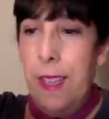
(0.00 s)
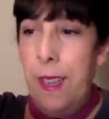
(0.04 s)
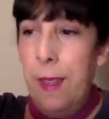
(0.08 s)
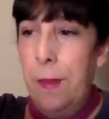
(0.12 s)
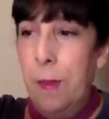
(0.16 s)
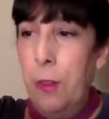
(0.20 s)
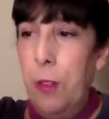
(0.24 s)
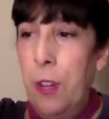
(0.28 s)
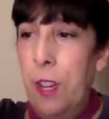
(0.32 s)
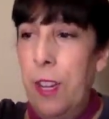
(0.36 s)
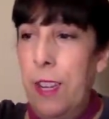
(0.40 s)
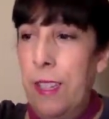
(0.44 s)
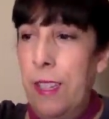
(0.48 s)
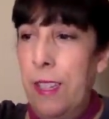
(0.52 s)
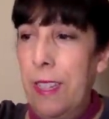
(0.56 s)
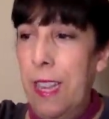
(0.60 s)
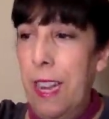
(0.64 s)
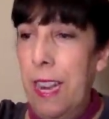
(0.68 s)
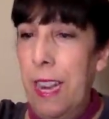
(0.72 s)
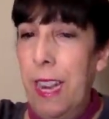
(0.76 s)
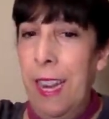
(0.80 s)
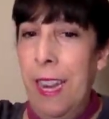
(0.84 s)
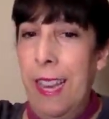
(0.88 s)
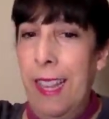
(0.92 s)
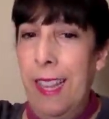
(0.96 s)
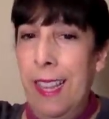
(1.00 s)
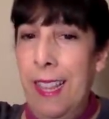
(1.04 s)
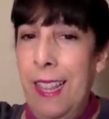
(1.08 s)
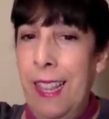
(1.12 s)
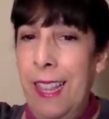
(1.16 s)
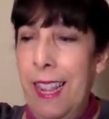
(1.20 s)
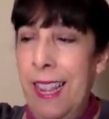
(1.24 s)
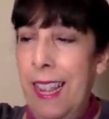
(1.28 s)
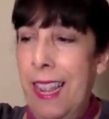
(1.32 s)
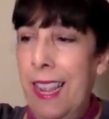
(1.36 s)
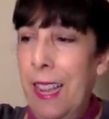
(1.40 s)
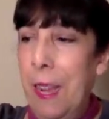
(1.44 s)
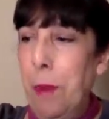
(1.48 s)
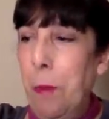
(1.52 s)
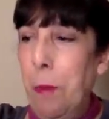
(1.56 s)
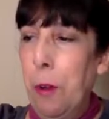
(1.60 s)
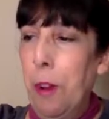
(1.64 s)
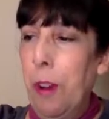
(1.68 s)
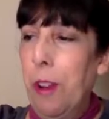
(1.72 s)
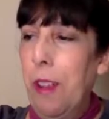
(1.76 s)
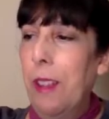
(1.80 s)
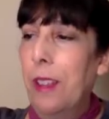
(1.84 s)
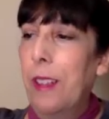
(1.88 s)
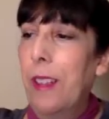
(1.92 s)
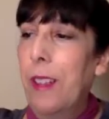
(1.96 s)
Trying to stay in the
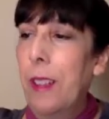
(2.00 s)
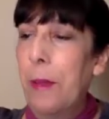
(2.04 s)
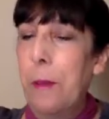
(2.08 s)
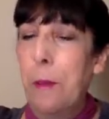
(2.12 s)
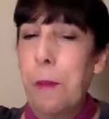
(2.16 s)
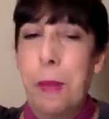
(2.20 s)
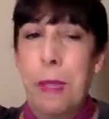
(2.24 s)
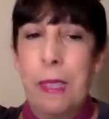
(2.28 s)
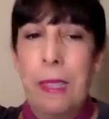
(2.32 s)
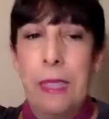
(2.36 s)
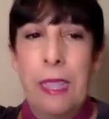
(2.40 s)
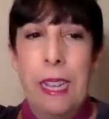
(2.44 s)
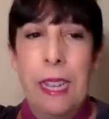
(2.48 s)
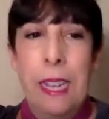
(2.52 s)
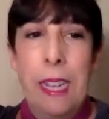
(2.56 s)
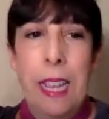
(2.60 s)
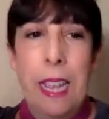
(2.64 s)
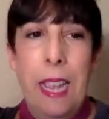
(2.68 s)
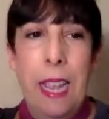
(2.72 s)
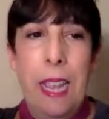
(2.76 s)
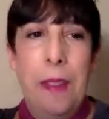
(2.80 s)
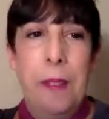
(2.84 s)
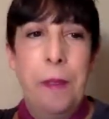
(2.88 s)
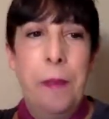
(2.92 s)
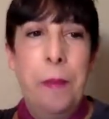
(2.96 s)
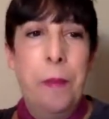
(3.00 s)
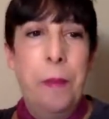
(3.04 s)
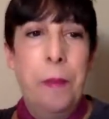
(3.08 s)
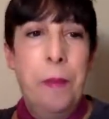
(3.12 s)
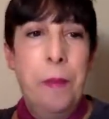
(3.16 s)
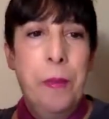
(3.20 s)
camera best I can.